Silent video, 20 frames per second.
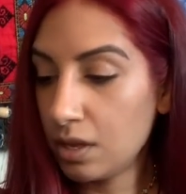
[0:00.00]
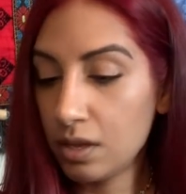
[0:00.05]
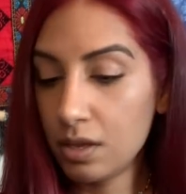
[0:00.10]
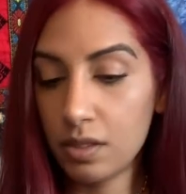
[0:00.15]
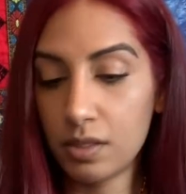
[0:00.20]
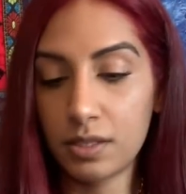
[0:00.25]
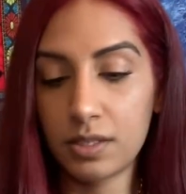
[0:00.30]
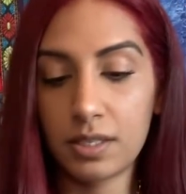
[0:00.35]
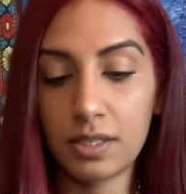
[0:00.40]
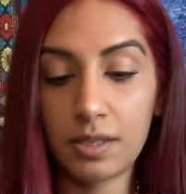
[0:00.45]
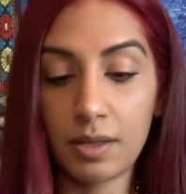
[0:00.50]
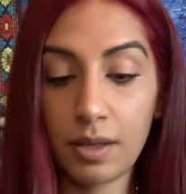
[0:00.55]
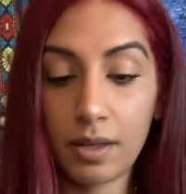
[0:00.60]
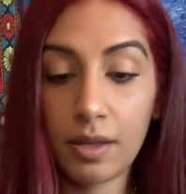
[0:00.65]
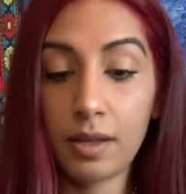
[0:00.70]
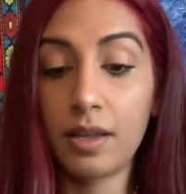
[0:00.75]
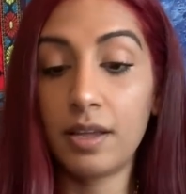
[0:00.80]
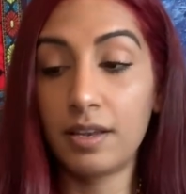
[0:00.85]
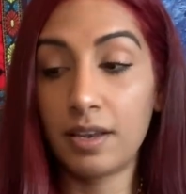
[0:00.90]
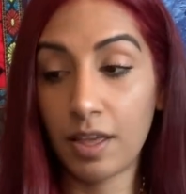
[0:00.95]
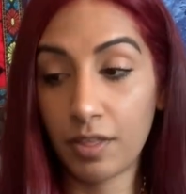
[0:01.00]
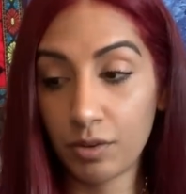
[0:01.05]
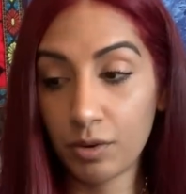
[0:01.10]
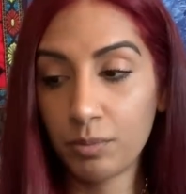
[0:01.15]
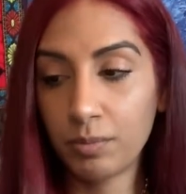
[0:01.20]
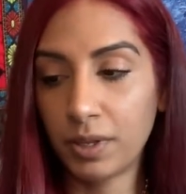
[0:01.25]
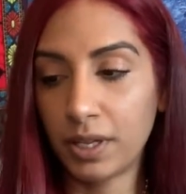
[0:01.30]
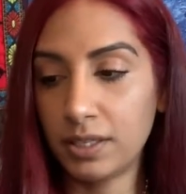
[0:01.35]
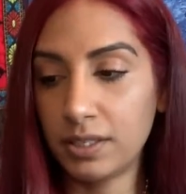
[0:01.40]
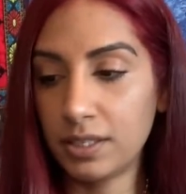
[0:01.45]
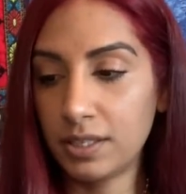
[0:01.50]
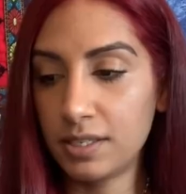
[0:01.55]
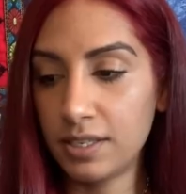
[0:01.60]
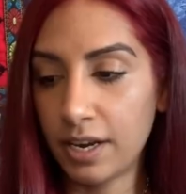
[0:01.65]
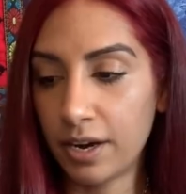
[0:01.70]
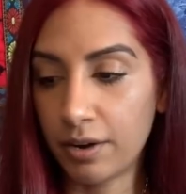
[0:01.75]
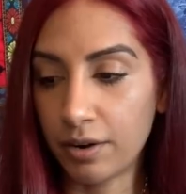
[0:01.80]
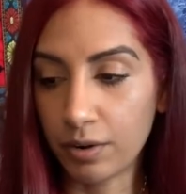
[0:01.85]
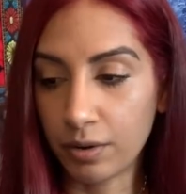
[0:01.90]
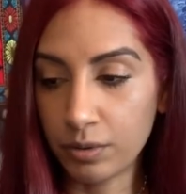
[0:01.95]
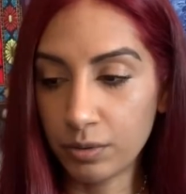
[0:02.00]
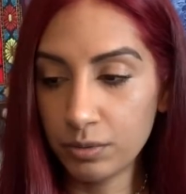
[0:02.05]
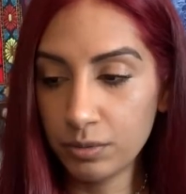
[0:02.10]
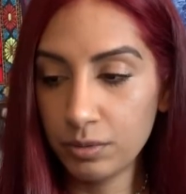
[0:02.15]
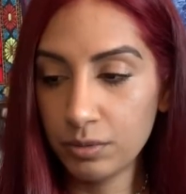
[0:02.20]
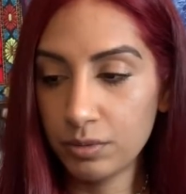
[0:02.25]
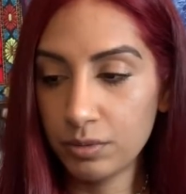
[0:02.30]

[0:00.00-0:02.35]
This is another blended tarot.